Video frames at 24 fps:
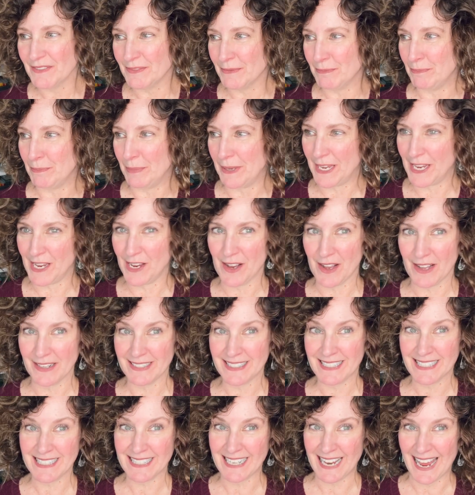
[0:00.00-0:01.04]
being on
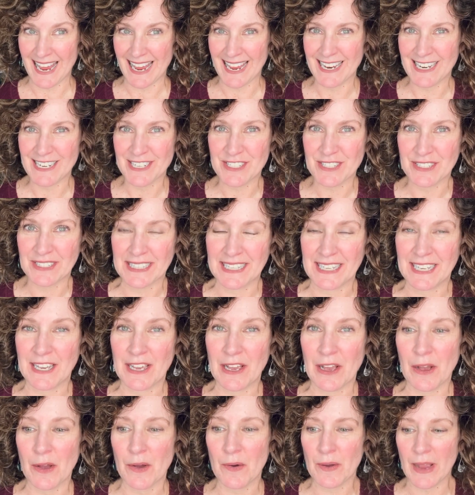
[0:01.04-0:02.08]
stage,
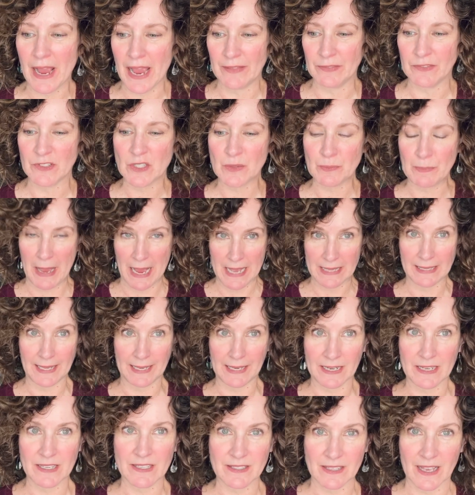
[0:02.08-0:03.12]
Leo, and the
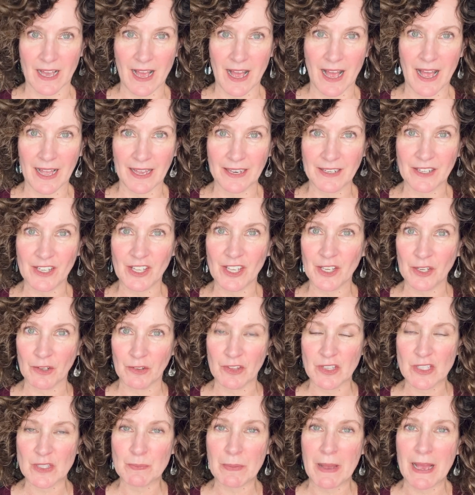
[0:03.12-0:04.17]
spotlight is on you.
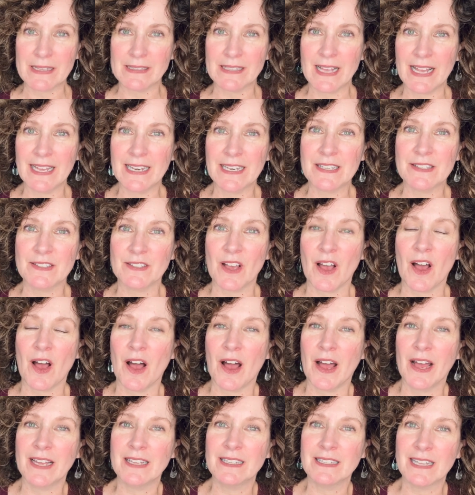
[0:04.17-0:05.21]
The spotlight is
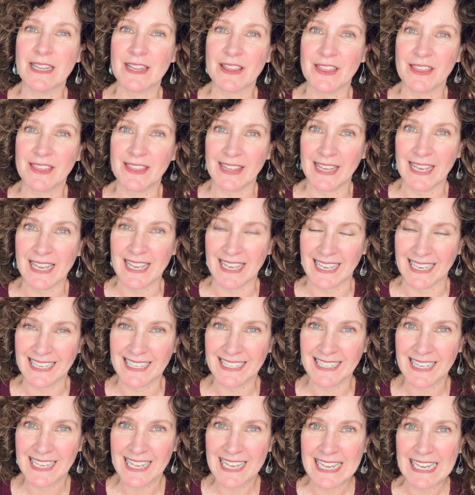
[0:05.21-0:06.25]
on the
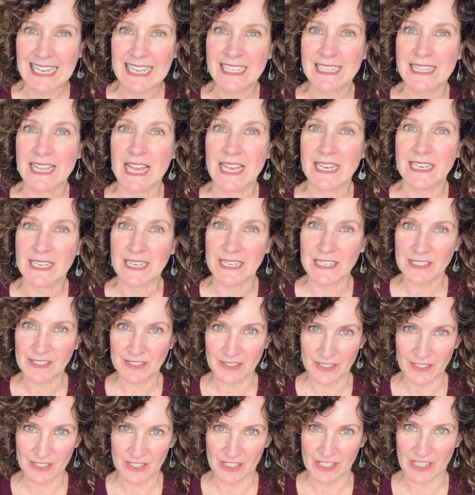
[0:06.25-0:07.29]
thing that needs
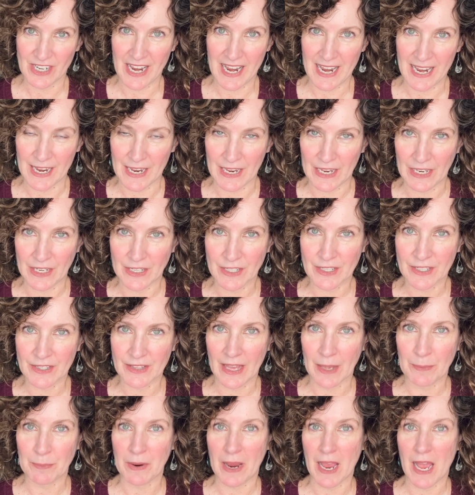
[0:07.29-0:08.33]
to change
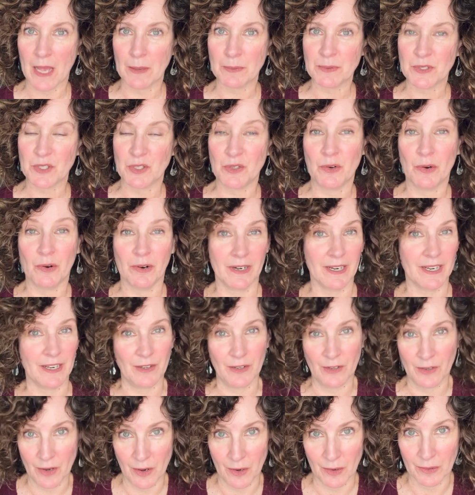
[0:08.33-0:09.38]
that perhaps you already
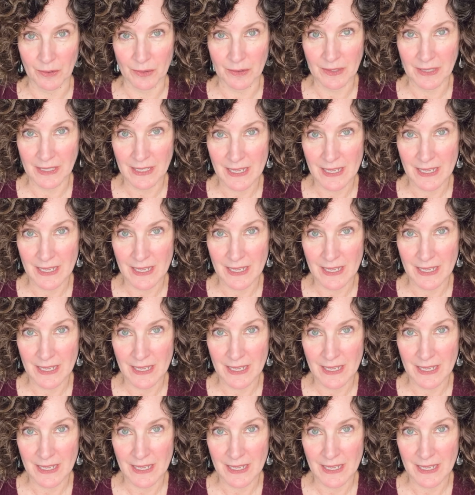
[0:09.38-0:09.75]
know,